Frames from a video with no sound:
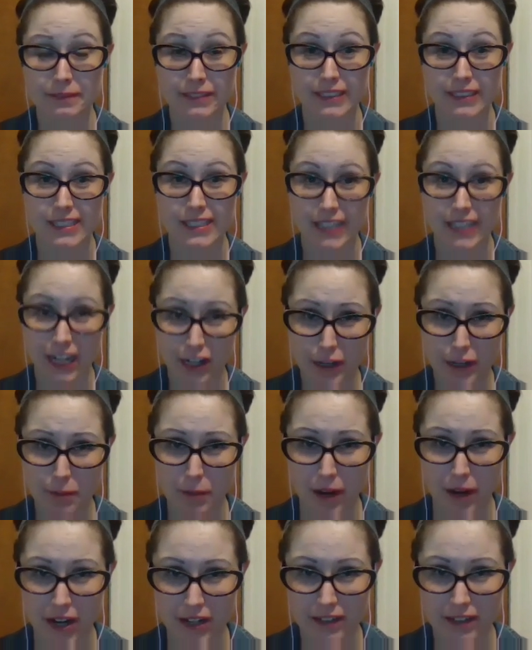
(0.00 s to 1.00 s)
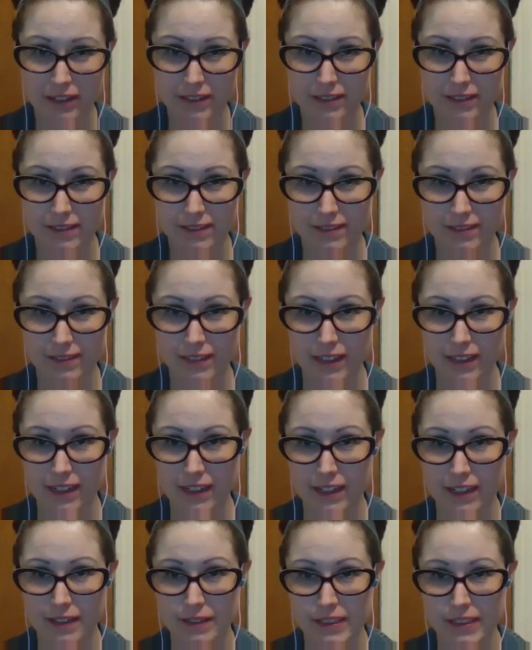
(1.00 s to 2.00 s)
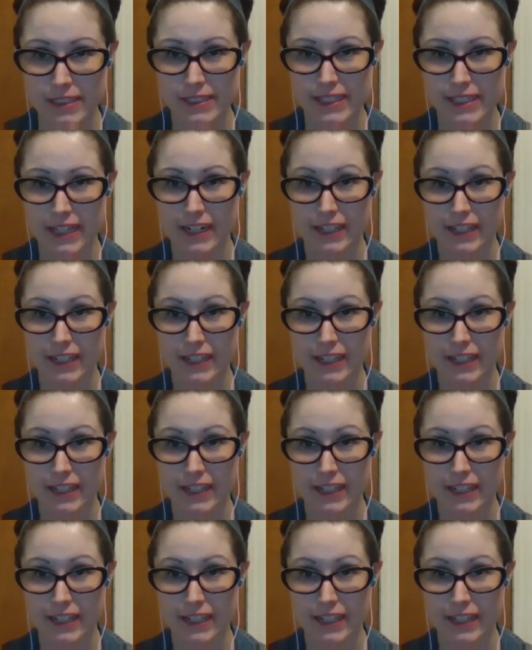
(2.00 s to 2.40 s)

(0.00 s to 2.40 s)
The scary part is that